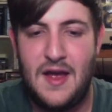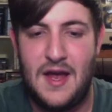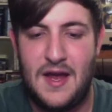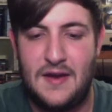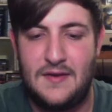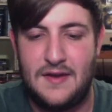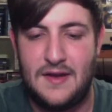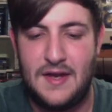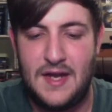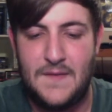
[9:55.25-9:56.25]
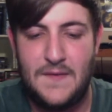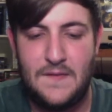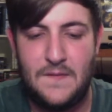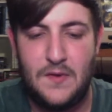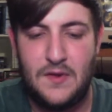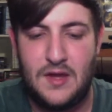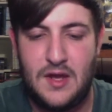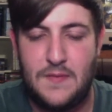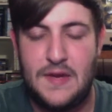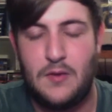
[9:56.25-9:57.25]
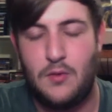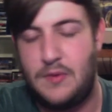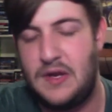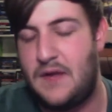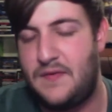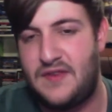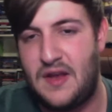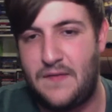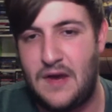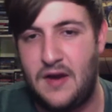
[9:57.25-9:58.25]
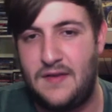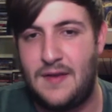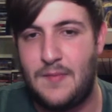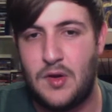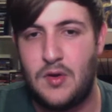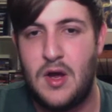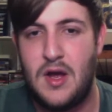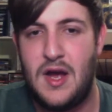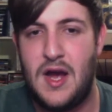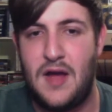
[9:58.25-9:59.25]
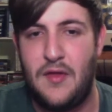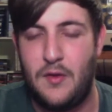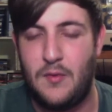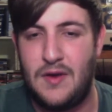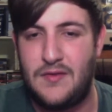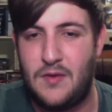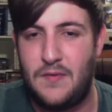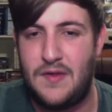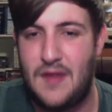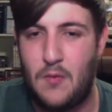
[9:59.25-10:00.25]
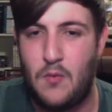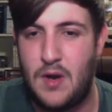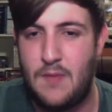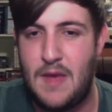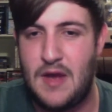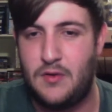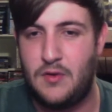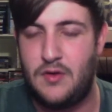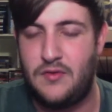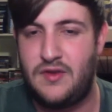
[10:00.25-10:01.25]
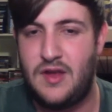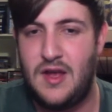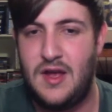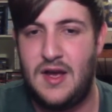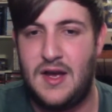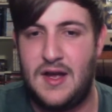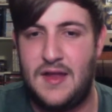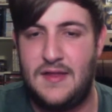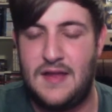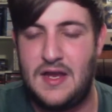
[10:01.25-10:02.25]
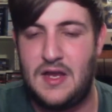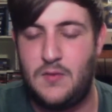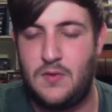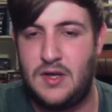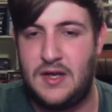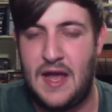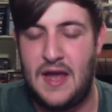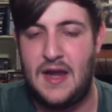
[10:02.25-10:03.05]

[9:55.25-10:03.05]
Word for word: And uh, even for the Omega Ruby and Alpha Sapphire demo, uh, there was only that one Metagross uh, that you would get